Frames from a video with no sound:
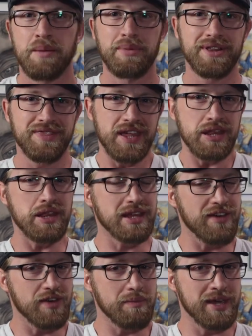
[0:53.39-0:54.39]
But this is
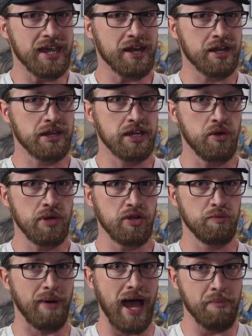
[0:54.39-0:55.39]
giving me an excuse to
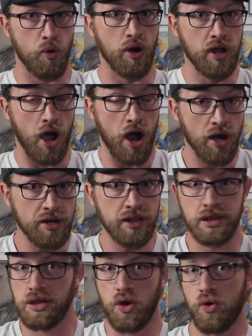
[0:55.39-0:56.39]
buy more cards,
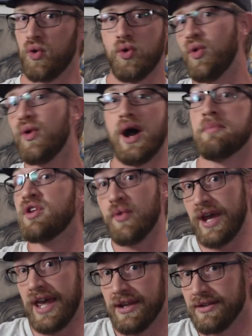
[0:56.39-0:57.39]
so I'm doing it.